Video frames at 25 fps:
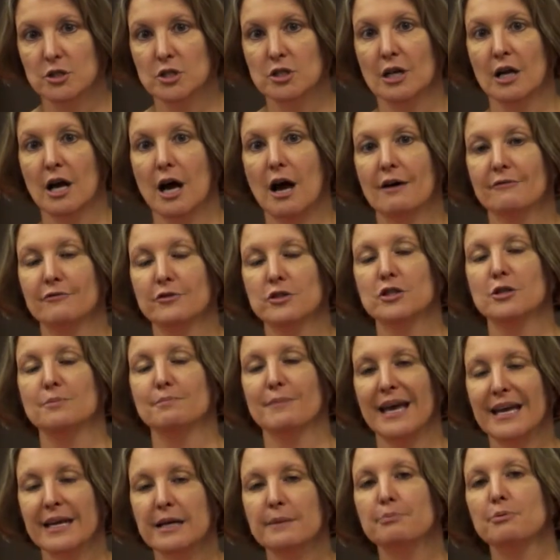to, cov- to
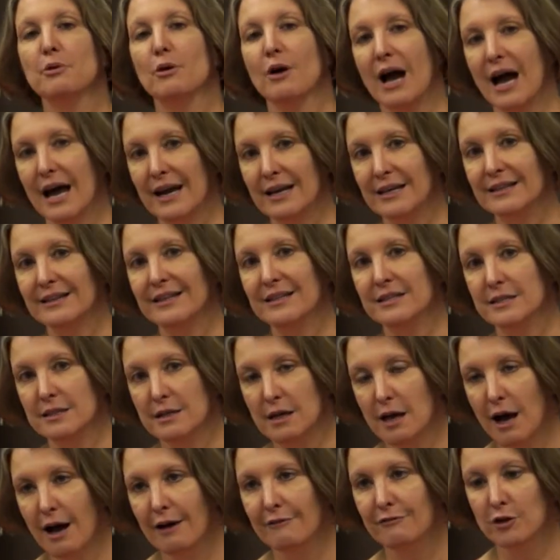make a product that's
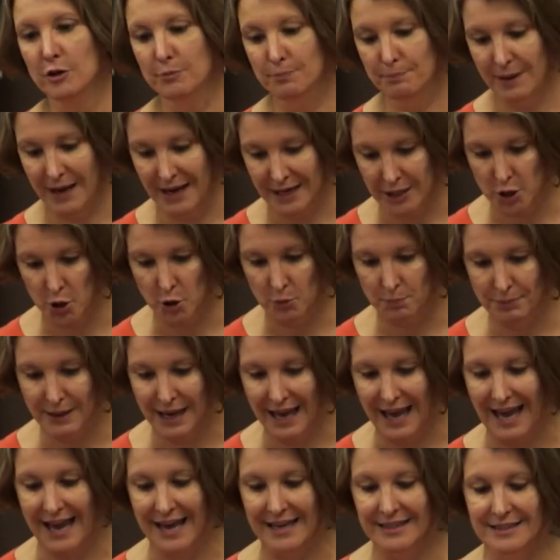covered by your
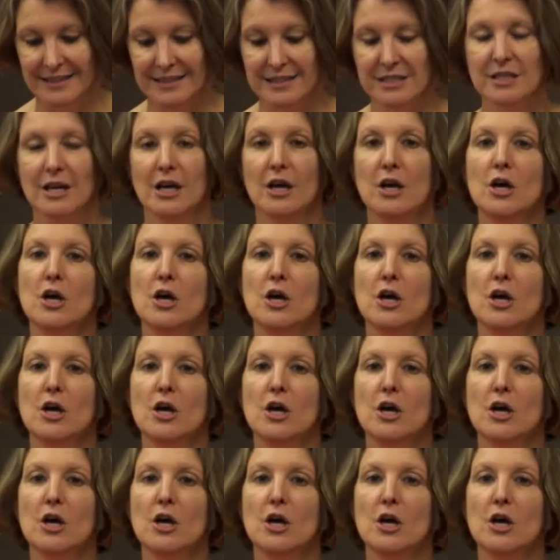patent.